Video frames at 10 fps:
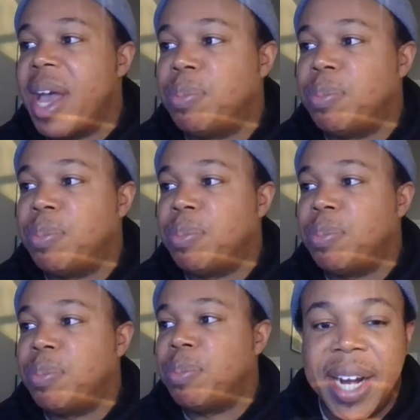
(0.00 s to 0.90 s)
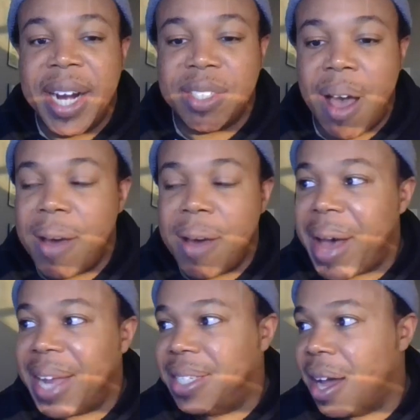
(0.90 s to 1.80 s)
Before a word is on my
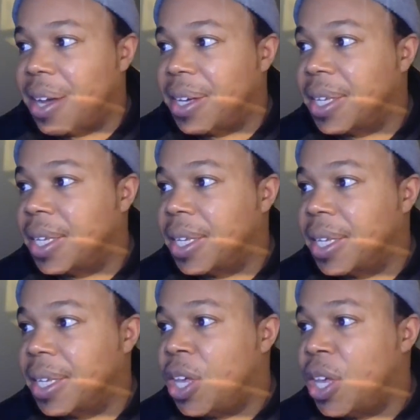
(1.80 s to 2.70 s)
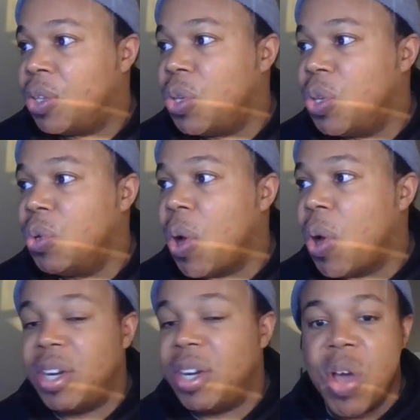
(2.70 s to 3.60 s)
tongue, you,
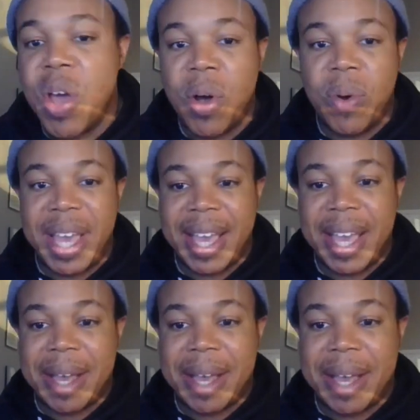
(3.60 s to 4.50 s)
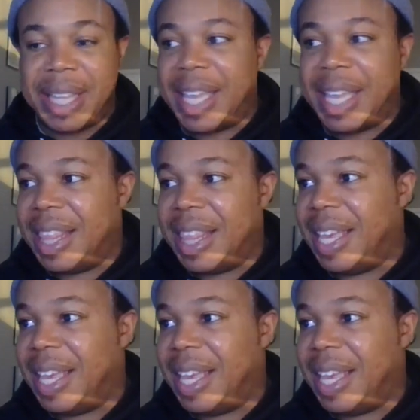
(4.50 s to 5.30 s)
Lord, know it completely.